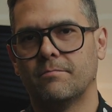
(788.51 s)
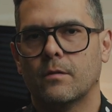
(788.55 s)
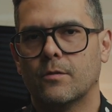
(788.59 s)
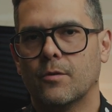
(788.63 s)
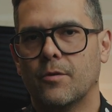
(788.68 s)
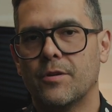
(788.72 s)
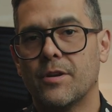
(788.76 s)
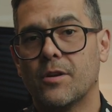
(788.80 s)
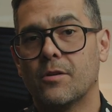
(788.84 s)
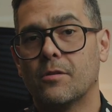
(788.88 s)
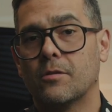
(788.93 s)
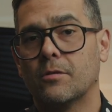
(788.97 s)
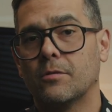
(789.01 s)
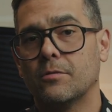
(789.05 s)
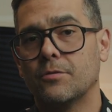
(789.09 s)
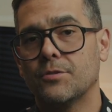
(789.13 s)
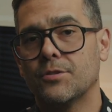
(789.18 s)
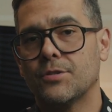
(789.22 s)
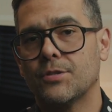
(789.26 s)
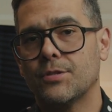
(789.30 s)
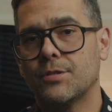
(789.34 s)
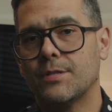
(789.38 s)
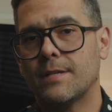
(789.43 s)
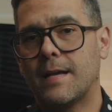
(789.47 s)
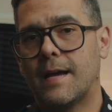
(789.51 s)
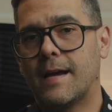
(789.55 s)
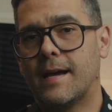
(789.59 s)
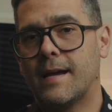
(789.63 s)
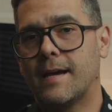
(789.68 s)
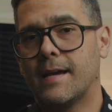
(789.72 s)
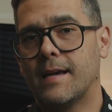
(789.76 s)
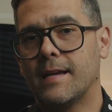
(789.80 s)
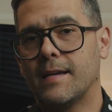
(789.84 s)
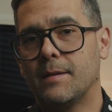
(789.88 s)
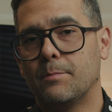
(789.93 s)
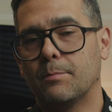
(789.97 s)
So in conclusion,
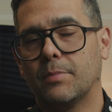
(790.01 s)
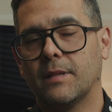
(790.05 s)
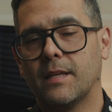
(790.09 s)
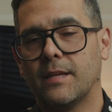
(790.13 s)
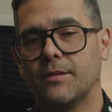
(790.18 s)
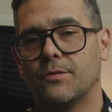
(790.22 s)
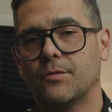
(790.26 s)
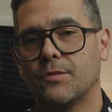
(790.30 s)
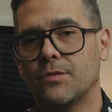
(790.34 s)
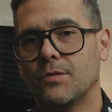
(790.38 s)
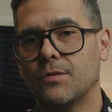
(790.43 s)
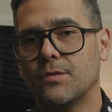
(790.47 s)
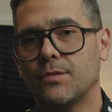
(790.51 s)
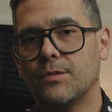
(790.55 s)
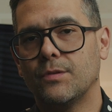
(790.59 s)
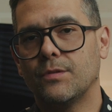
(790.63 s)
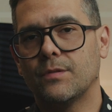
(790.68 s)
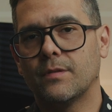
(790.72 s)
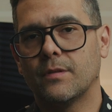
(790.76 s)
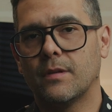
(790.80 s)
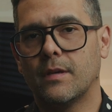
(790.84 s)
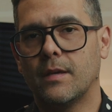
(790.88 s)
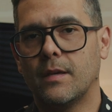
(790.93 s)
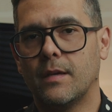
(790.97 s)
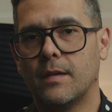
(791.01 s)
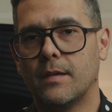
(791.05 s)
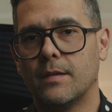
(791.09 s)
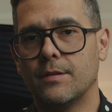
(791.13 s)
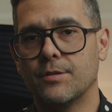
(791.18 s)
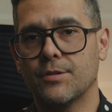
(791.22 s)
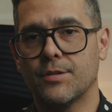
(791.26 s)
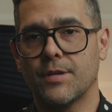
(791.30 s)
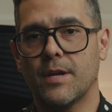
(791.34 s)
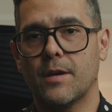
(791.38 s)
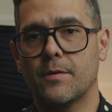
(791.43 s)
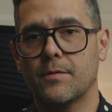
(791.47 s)
I plan to use
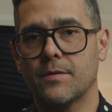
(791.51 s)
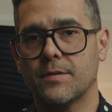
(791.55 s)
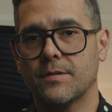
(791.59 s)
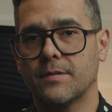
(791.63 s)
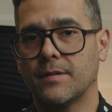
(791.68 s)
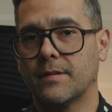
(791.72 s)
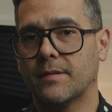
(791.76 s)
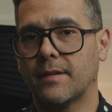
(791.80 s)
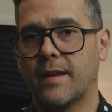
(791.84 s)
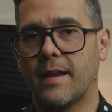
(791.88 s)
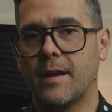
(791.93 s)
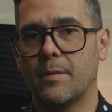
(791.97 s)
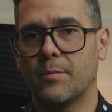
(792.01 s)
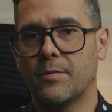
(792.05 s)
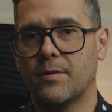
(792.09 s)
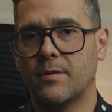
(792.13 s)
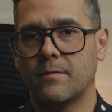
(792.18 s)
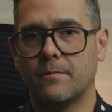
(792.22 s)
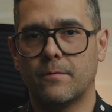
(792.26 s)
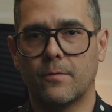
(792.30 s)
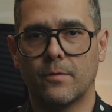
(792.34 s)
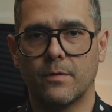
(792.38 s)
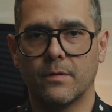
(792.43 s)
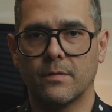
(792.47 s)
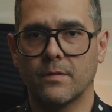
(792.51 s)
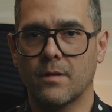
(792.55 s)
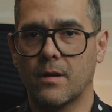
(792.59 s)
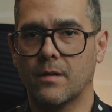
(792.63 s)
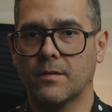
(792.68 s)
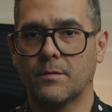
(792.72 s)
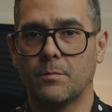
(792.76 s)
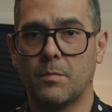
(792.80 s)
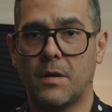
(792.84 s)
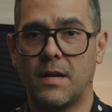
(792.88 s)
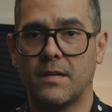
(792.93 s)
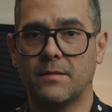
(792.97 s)
and cherish this camera for as long
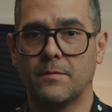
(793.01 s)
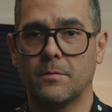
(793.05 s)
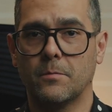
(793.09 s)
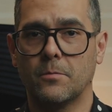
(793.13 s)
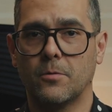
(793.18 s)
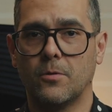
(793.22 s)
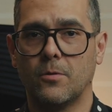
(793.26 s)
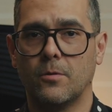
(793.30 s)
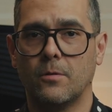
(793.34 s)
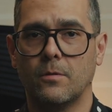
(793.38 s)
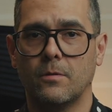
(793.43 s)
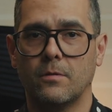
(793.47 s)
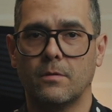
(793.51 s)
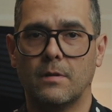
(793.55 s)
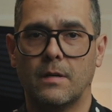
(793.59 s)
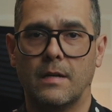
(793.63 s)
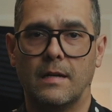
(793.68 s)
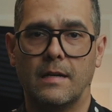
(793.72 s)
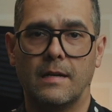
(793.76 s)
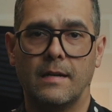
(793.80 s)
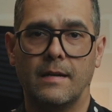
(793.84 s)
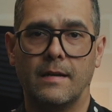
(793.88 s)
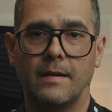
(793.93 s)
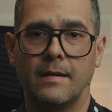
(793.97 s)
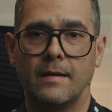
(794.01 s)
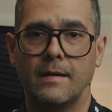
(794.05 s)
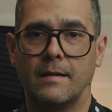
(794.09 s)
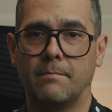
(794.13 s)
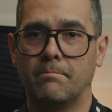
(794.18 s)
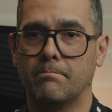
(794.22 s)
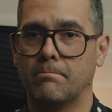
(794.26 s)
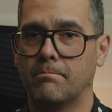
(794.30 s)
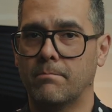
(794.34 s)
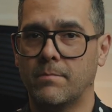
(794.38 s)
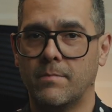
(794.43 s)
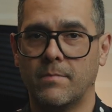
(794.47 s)
as possible.
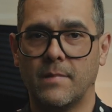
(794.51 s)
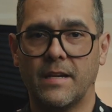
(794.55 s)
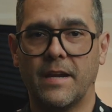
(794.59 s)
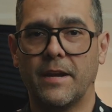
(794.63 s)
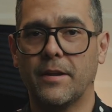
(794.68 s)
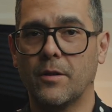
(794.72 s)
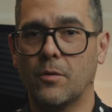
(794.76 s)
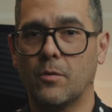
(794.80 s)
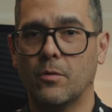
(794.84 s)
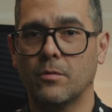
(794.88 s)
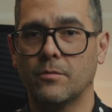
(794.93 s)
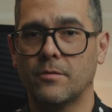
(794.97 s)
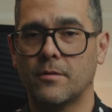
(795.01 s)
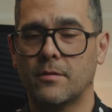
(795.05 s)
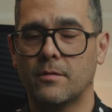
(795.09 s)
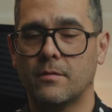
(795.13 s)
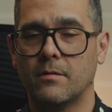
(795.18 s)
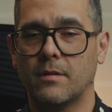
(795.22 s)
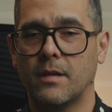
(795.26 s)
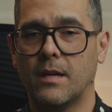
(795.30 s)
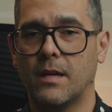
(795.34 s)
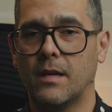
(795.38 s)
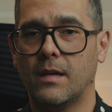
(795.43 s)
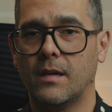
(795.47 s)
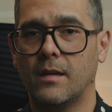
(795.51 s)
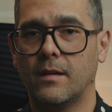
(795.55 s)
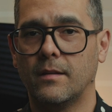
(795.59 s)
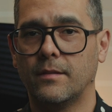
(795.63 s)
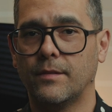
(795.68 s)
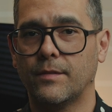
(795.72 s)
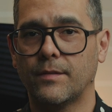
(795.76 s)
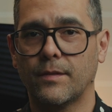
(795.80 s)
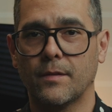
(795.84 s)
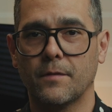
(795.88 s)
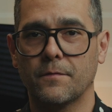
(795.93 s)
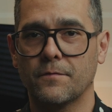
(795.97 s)
I'm getting older, and
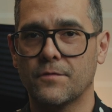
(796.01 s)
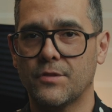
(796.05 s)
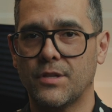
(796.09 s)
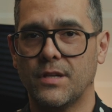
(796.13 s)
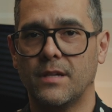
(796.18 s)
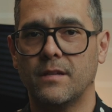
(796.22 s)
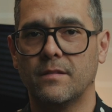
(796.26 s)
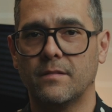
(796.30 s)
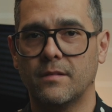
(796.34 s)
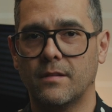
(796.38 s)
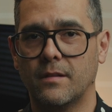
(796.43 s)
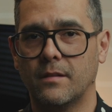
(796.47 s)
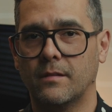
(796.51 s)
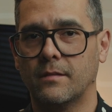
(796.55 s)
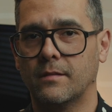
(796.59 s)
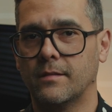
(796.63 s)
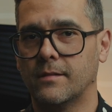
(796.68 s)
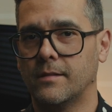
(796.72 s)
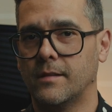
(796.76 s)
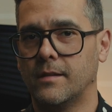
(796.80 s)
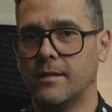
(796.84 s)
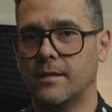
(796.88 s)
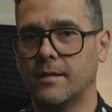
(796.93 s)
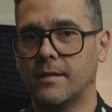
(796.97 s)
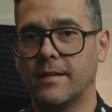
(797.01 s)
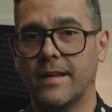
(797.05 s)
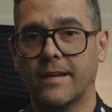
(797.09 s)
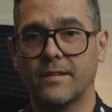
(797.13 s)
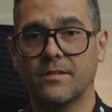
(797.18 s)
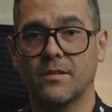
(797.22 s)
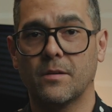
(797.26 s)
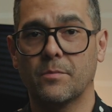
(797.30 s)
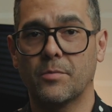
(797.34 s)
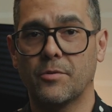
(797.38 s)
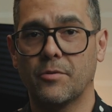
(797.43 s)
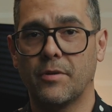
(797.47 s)
instead of chasing the
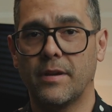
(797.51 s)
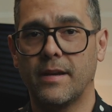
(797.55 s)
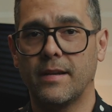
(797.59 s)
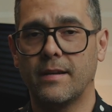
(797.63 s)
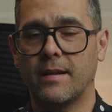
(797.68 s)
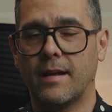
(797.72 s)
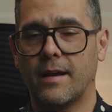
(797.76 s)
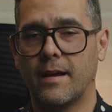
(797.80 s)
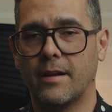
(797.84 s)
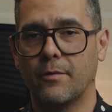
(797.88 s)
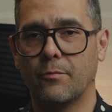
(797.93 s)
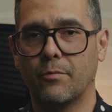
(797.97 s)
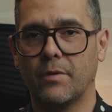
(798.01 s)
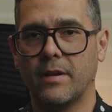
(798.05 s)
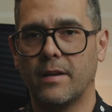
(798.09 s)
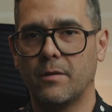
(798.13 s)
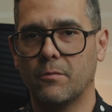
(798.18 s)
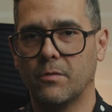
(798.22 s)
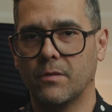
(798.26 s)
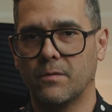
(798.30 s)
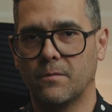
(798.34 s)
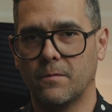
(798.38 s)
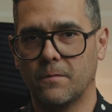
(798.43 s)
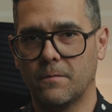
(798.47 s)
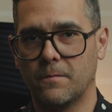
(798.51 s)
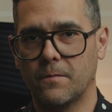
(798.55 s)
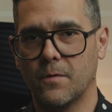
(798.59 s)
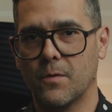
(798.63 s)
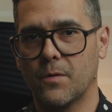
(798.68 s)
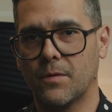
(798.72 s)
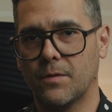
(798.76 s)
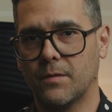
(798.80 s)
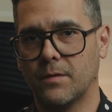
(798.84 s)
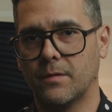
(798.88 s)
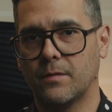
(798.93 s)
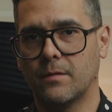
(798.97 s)
next upgrade, I really want to
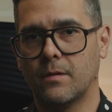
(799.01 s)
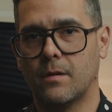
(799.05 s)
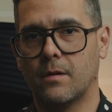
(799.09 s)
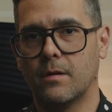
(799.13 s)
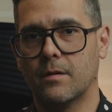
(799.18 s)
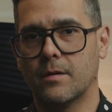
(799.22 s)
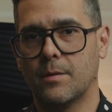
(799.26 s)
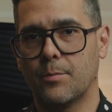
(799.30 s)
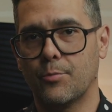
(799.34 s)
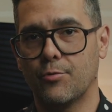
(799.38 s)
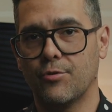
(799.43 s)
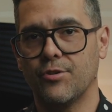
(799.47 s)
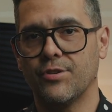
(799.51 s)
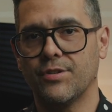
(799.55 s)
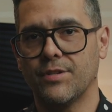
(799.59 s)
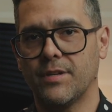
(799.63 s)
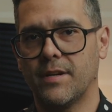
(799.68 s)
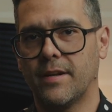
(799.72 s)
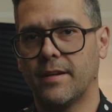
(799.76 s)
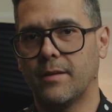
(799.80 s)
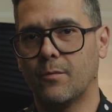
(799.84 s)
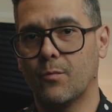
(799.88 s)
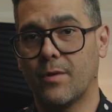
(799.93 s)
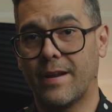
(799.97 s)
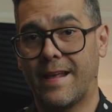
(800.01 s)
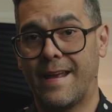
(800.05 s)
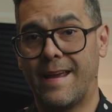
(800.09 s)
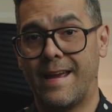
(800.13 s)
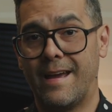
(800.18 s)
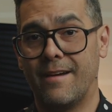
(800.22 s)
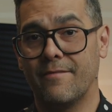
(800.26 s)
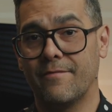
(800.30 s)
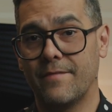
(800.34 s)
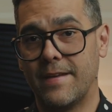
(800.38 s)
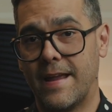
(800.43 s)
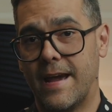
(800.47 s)
focus on appreciating what I
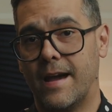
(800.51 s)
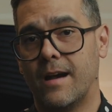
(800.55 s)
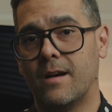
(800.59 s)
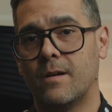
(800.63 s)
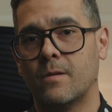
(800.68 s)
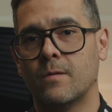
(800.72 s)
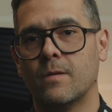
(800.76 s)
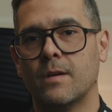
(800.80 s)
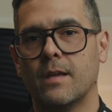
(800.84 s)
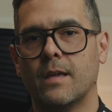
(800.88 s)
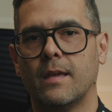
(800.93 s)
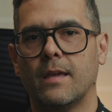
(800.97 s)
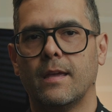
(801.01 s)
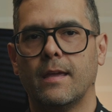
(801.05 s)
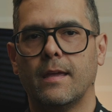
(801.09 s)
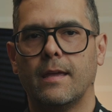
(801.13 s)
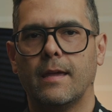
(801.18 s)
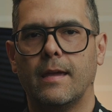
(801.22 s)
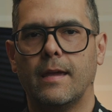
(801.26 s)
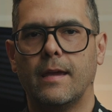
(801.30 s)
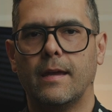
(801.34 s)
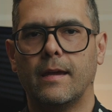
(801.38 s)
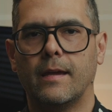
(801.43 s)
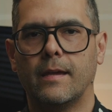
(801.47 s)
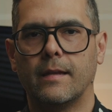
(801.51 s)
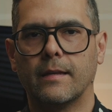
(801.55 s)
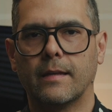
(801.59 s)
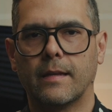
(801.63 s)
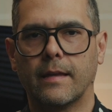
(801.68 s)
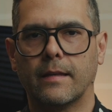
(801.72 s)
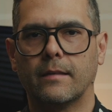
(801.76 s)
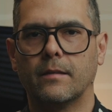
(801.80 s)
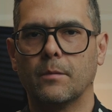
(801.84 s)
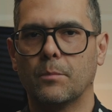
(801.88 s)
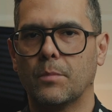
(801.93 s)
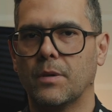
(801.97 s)
have now and
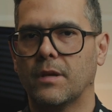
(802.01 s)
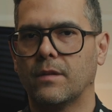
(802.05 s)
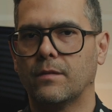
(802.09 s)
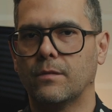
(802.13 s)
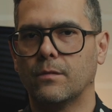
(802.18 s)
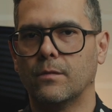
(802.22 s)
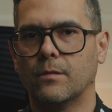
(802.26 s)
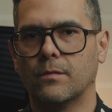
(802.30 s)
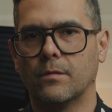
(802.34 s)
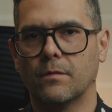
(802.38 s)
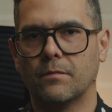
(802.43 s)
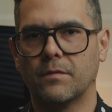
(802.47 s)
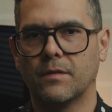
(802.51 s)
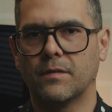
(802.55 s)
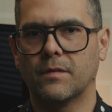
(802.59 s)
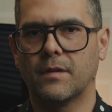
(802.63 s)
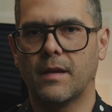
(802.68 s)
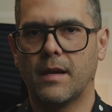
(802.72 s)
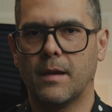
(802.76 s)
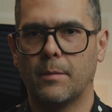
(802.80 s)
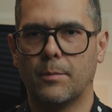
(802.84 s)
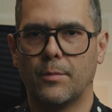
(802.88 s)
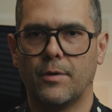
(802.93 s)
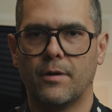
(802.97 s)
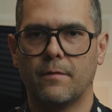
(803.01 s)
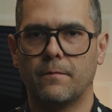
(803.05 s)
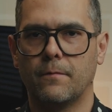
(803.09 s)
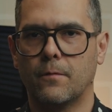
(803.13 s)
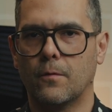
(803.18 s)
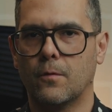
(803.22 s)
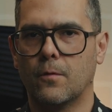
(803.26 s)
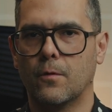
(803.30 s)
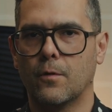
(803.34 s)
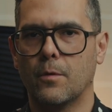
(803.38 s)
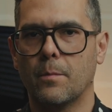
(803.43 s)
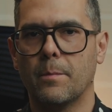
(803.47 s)
get the best use of this camera
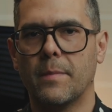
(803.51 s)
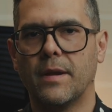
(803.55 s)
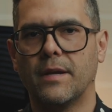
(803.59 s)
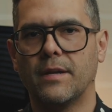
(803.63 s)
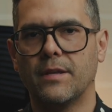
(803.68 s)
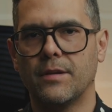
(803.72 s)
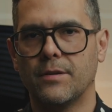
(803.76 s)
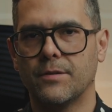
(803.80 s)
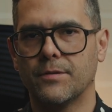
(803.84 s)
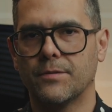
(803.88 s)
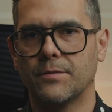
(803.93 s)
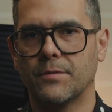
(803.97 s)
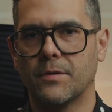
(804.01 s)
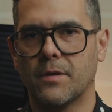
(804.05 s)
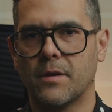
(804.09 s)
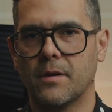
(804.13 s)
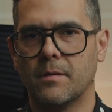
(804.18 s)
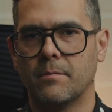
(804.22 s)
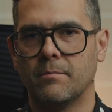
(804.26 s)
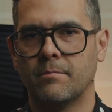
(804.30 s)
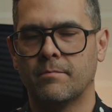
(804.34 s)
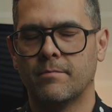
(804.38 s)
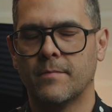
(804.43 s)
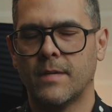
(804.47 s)
for many years to come.